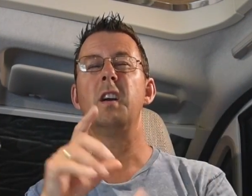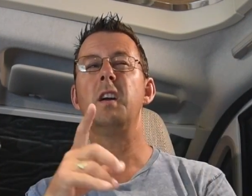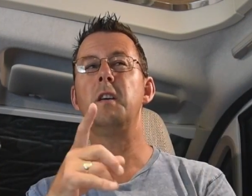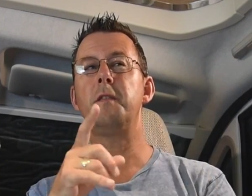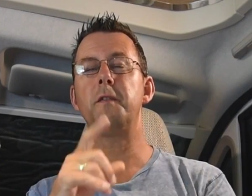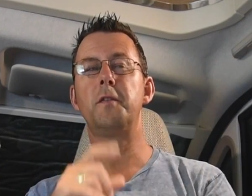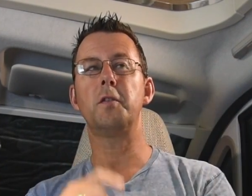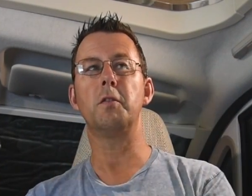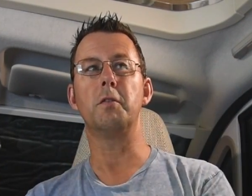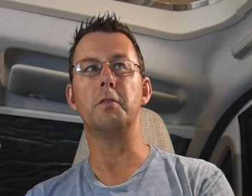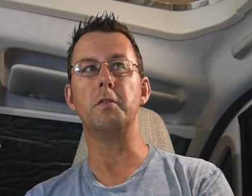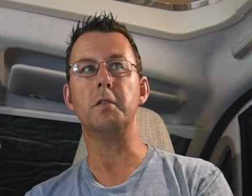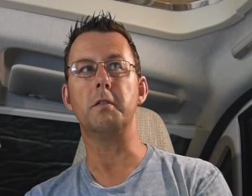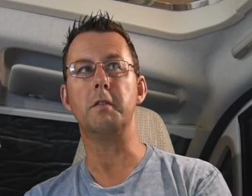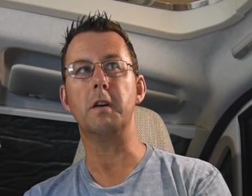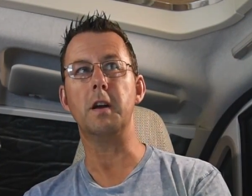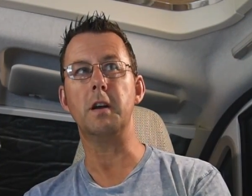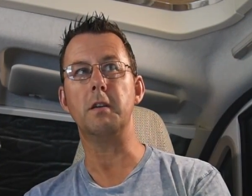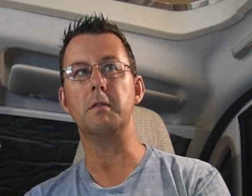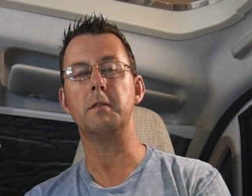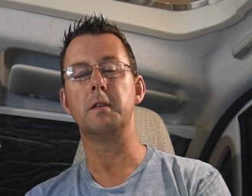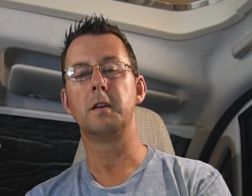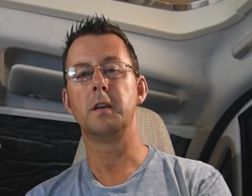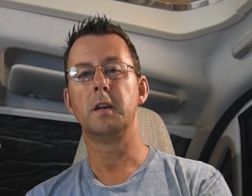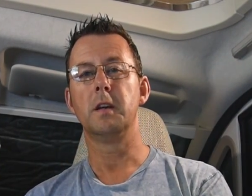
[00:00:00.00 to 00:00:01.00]
If you're on your
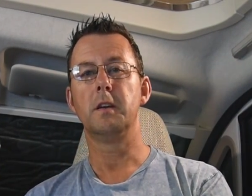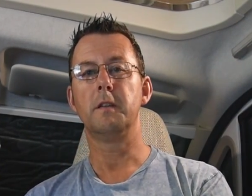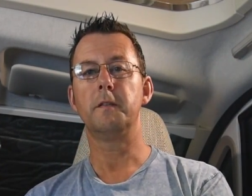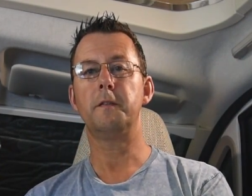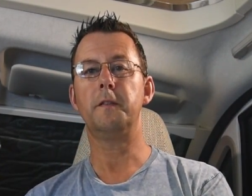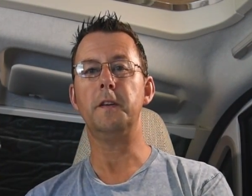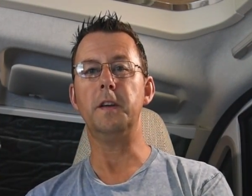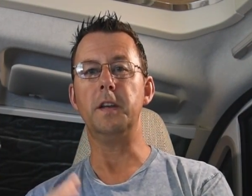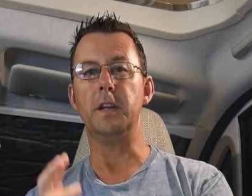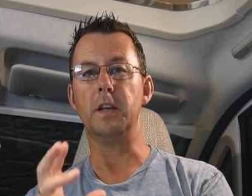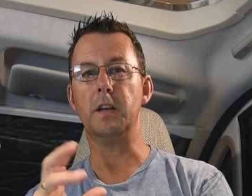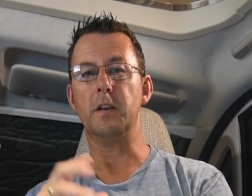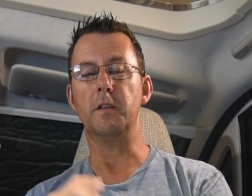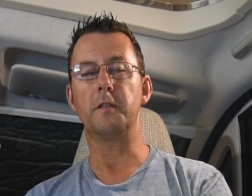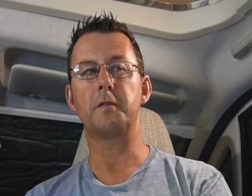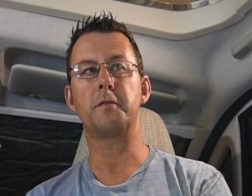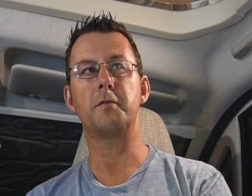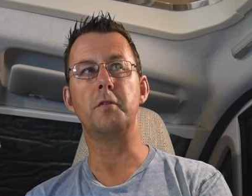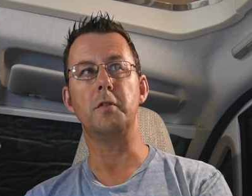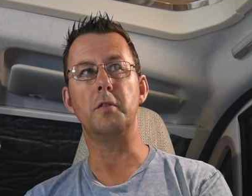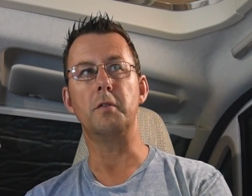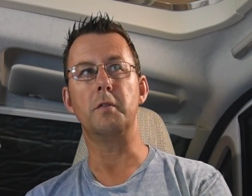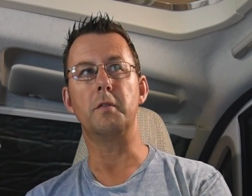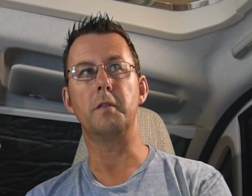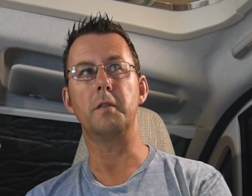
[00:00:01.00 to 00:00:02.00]
own, feeding it
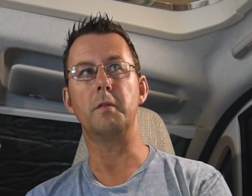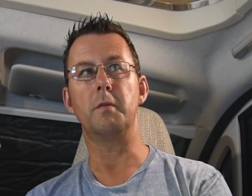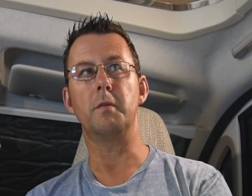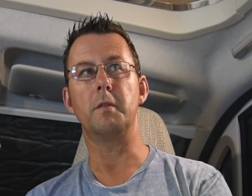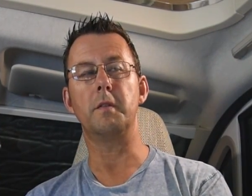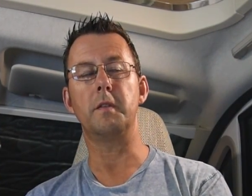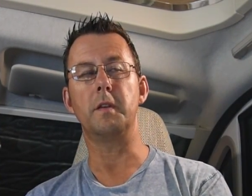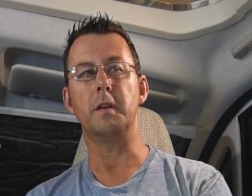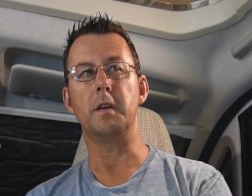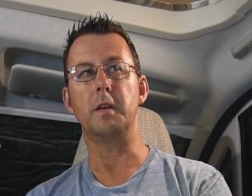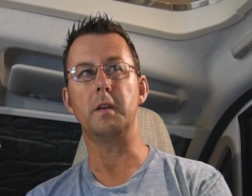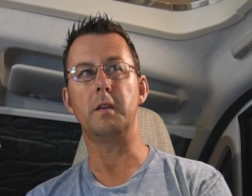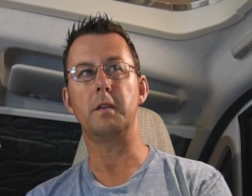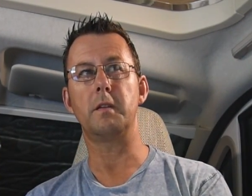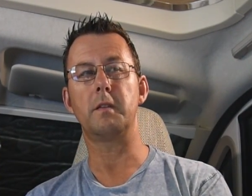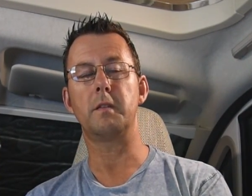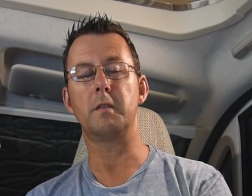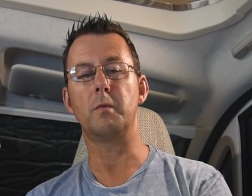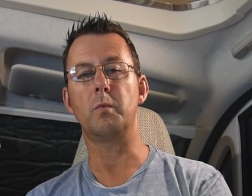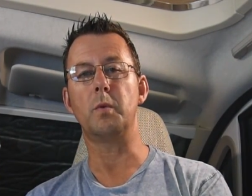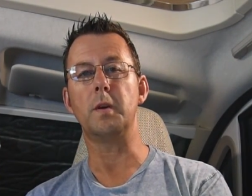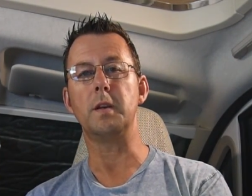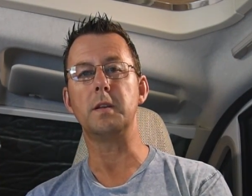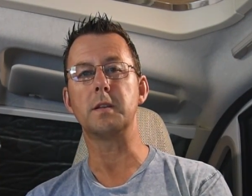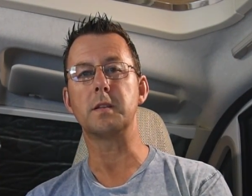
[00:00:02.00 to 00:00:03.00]
through
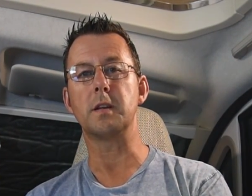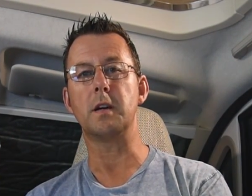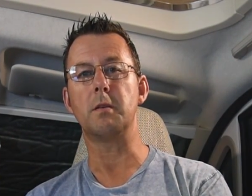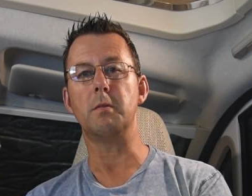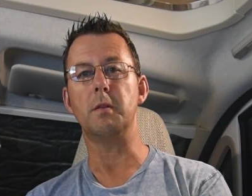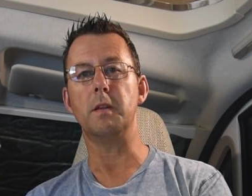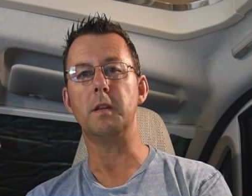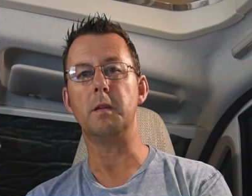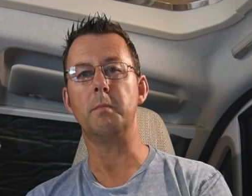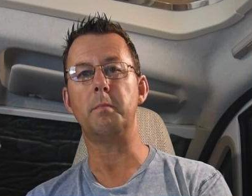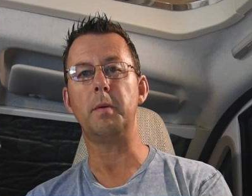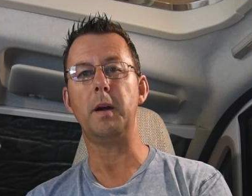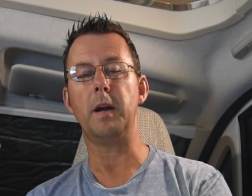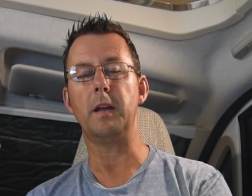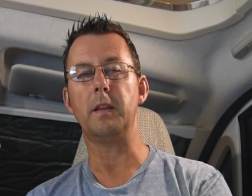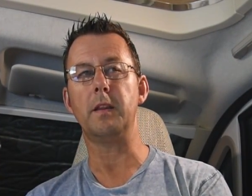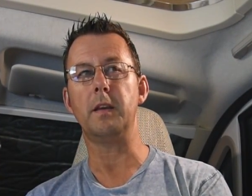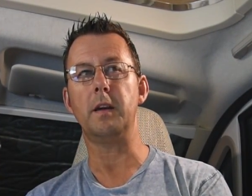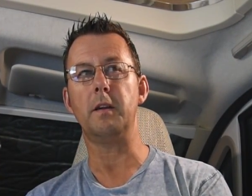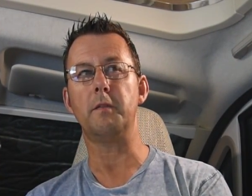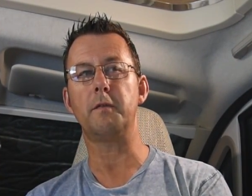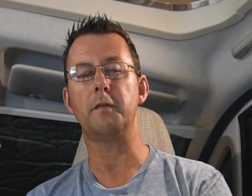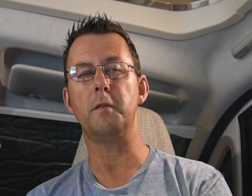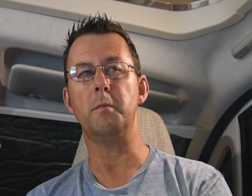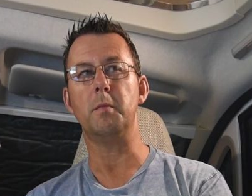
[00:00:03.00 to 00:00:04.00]
the window at the back
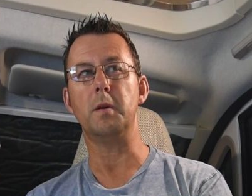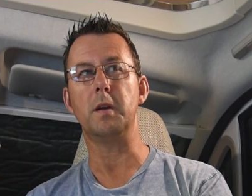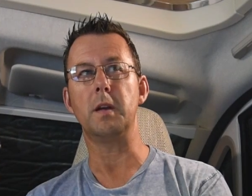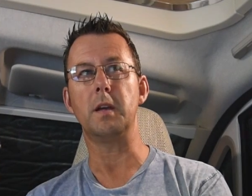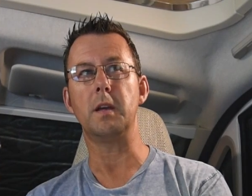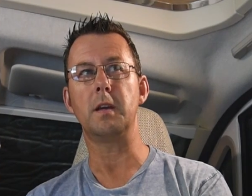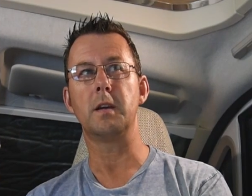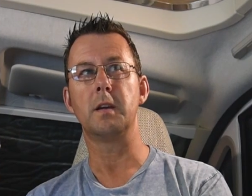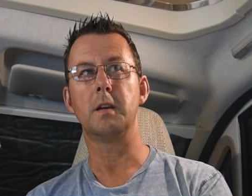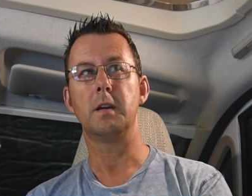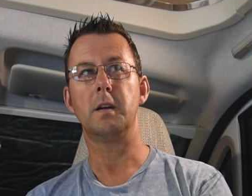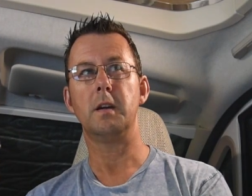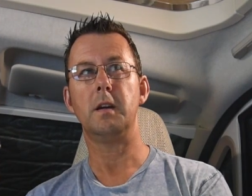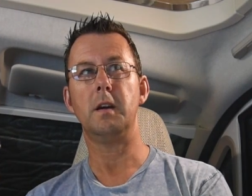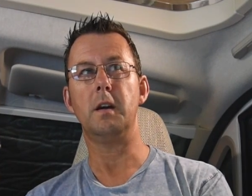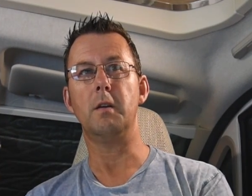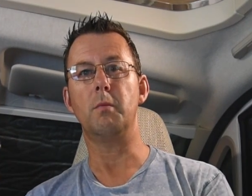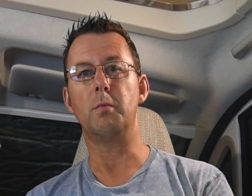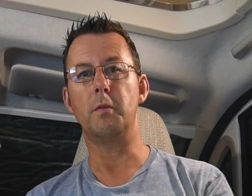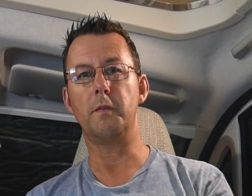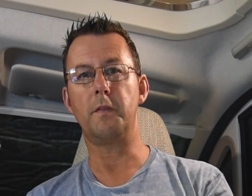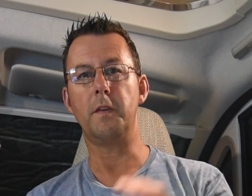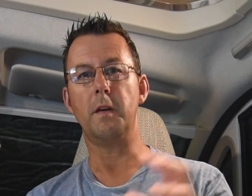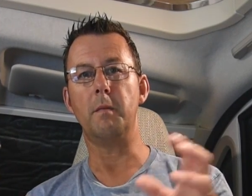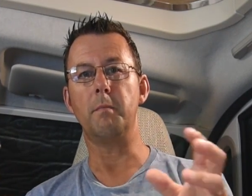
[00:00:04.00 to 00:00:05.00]
there for me
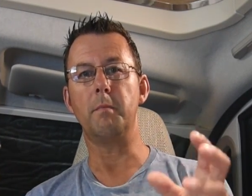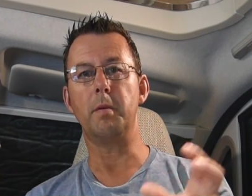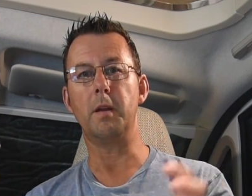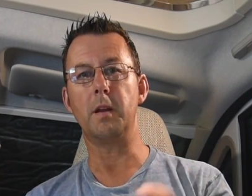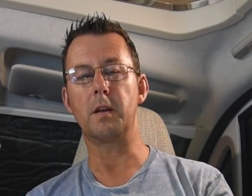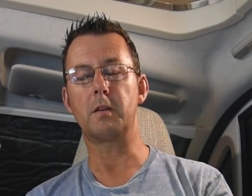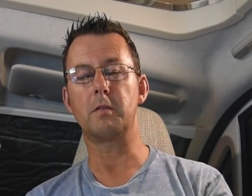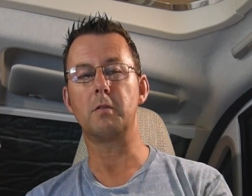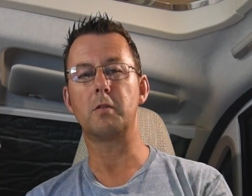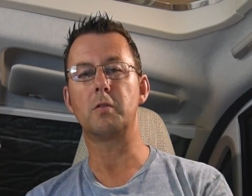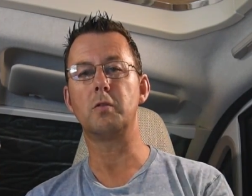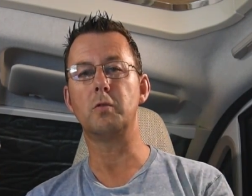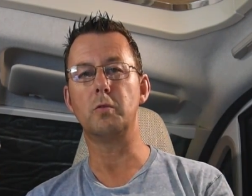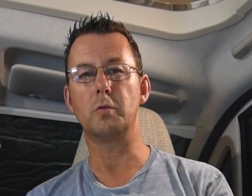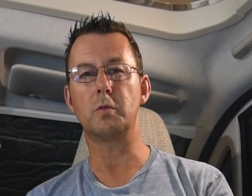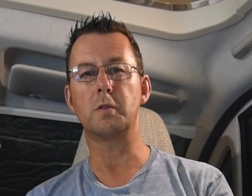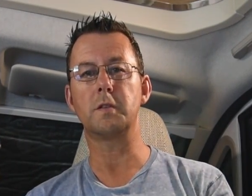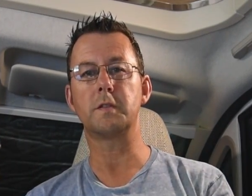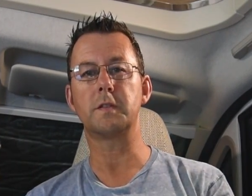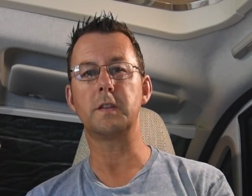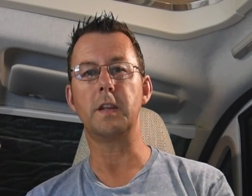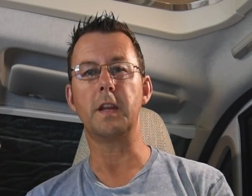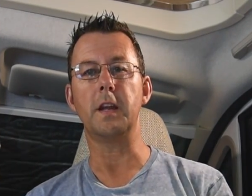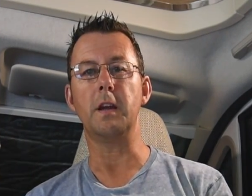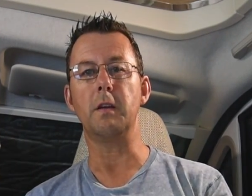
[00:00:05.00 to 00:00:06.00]
with the umbilical cord,
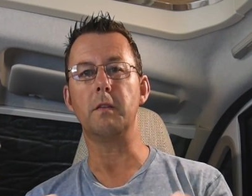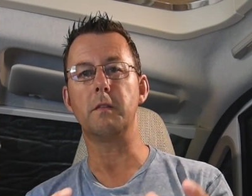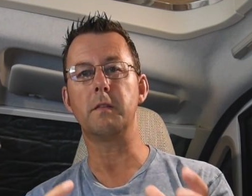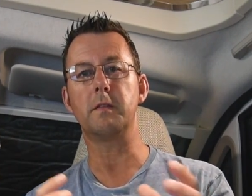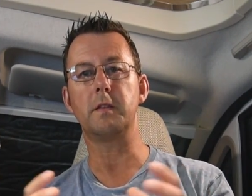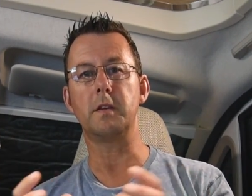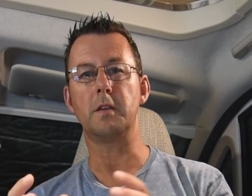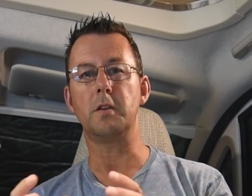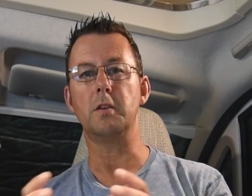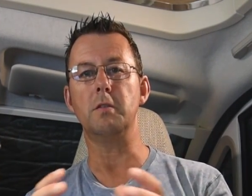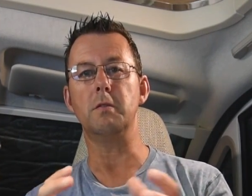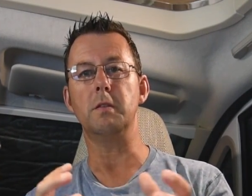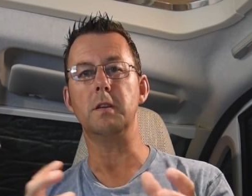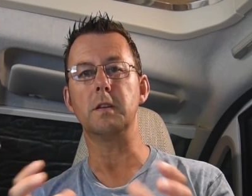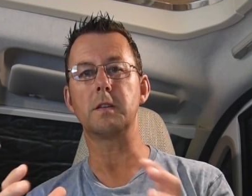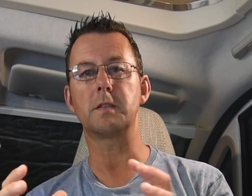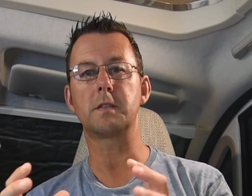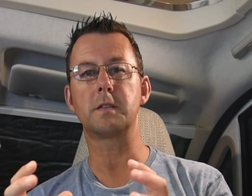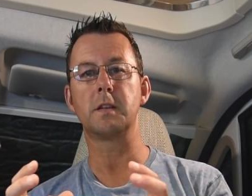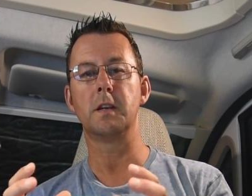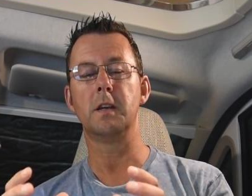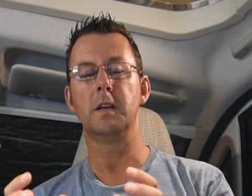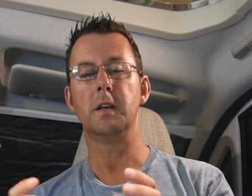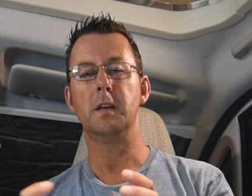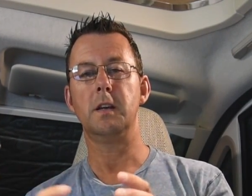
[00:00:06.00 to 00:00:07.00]
because the
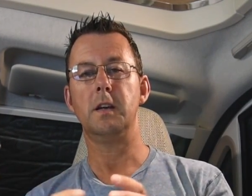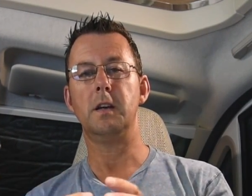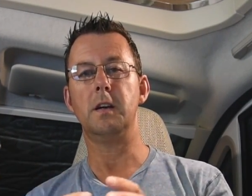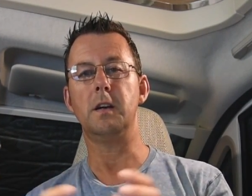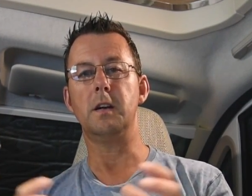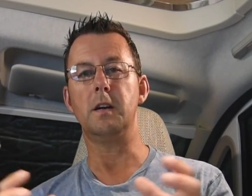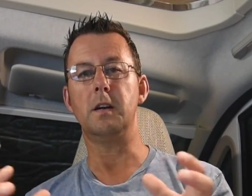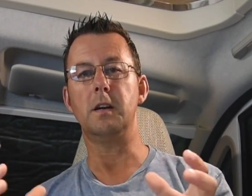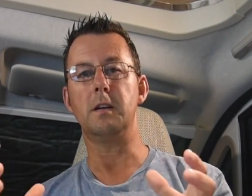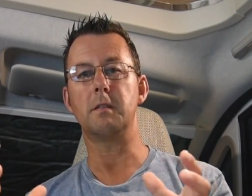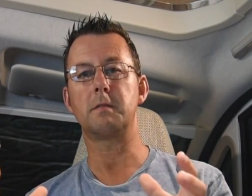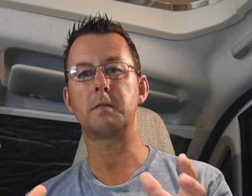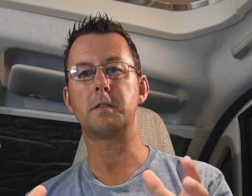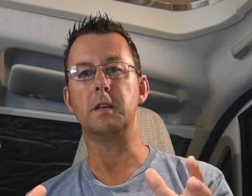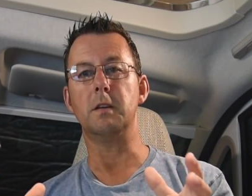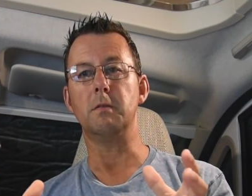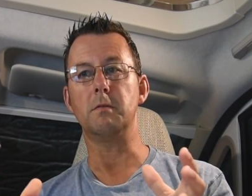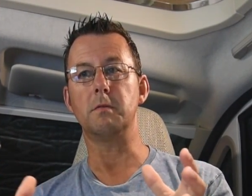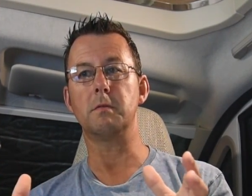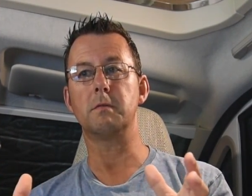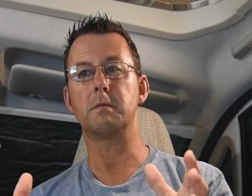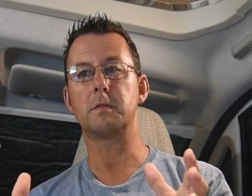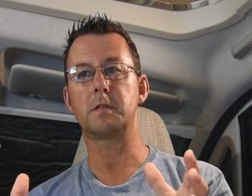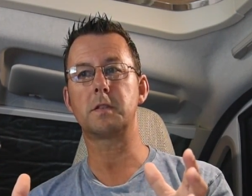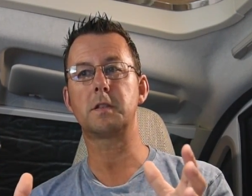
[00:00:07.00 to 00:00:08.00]
units
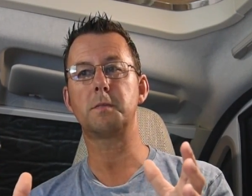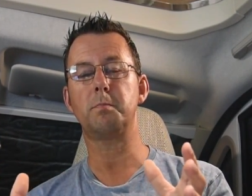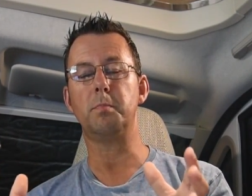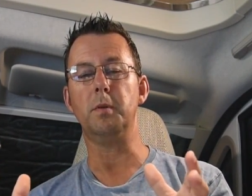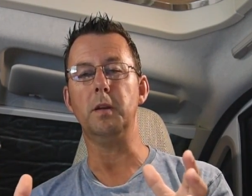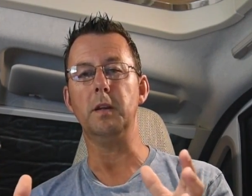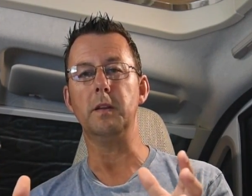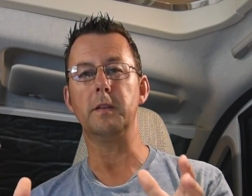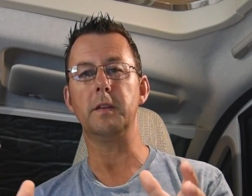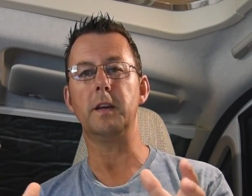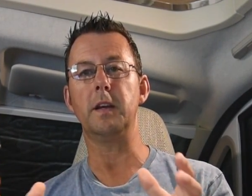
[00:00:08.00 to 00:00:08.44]
don't split.